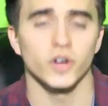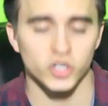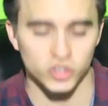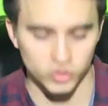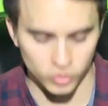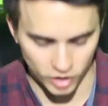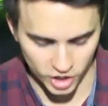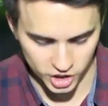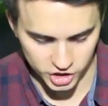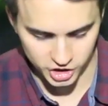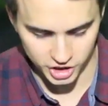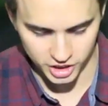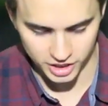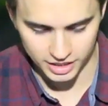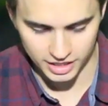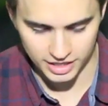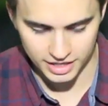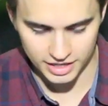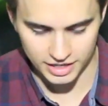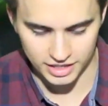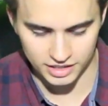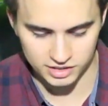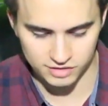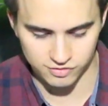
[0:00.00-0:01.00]
first question
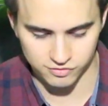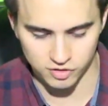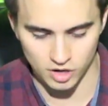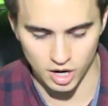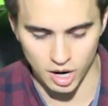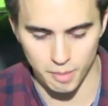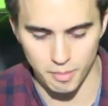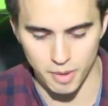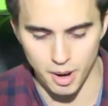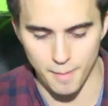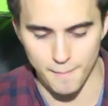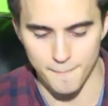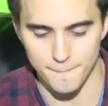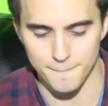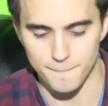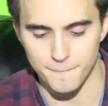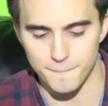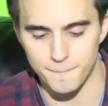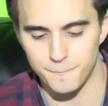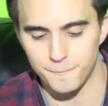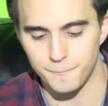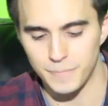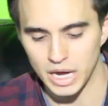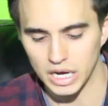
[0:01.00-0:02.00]
is from
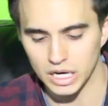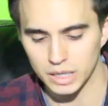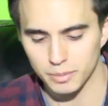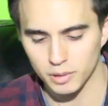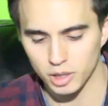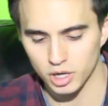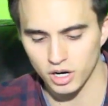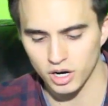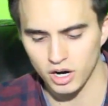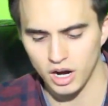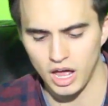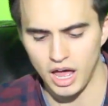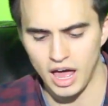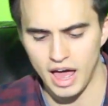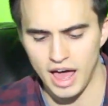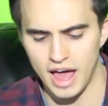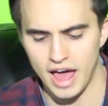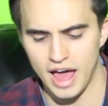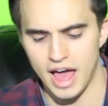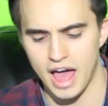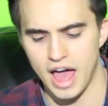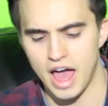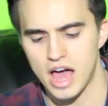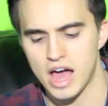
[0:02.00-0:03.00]
Baber
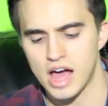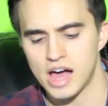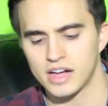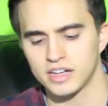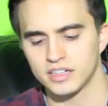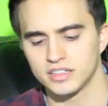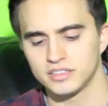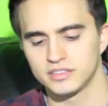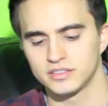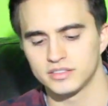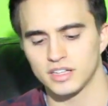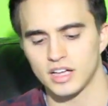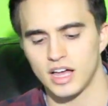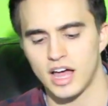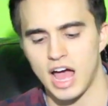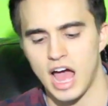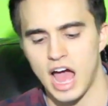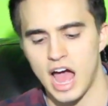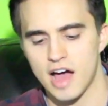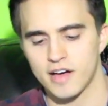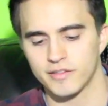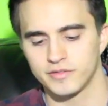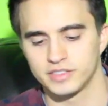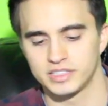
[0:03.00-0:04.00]
as
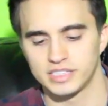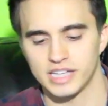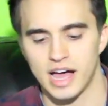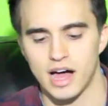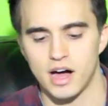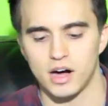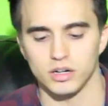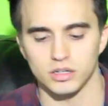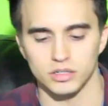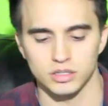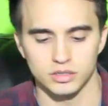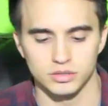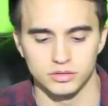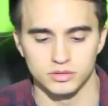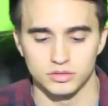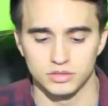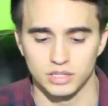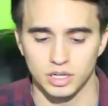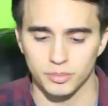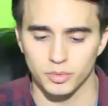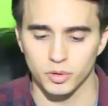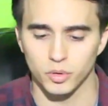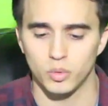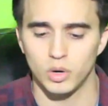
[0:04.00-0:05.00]
Afzal,
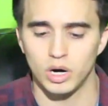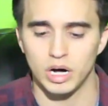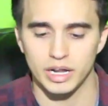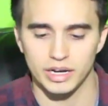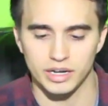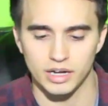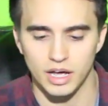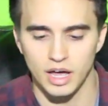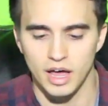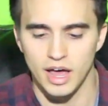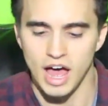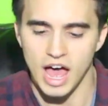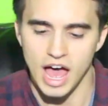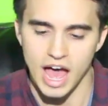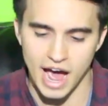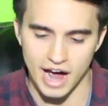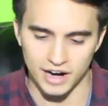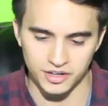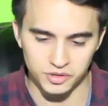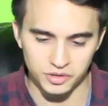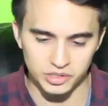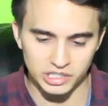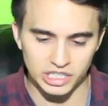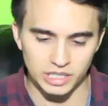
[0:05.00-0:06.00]
#1.
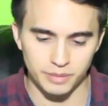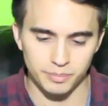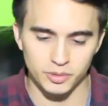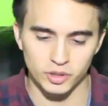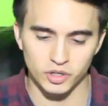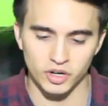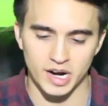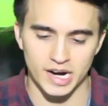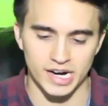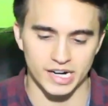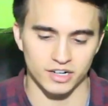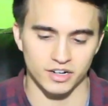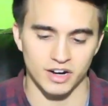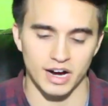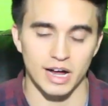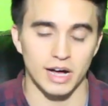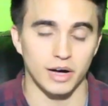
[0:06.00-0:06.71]
How do you keep your hair